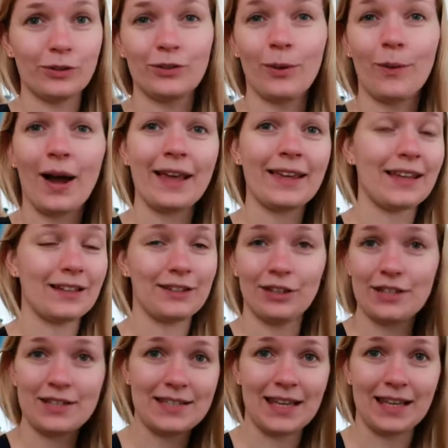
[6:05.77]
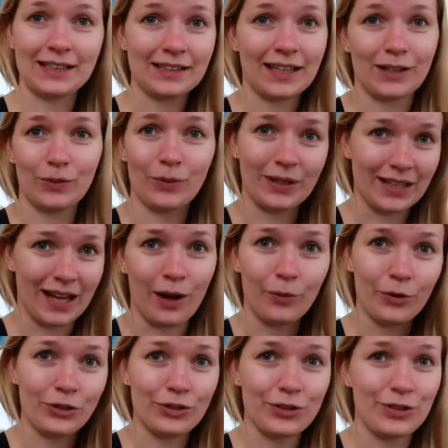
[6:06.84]
so I cannot take like 1
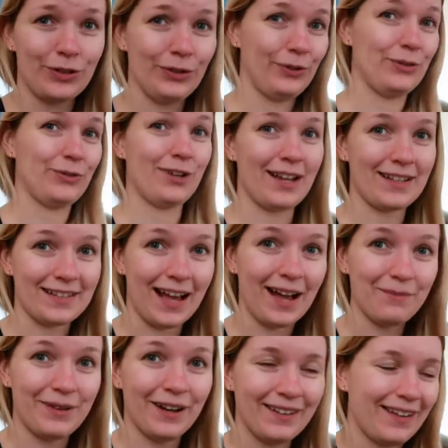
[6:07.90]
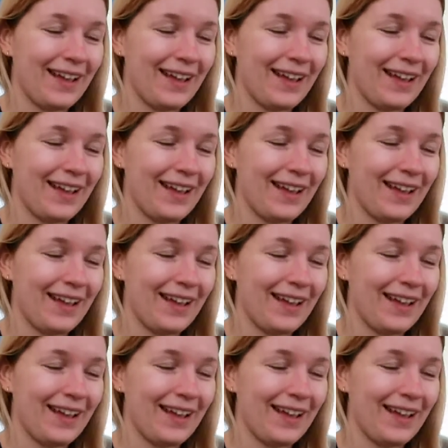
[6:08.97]
hour to dress up,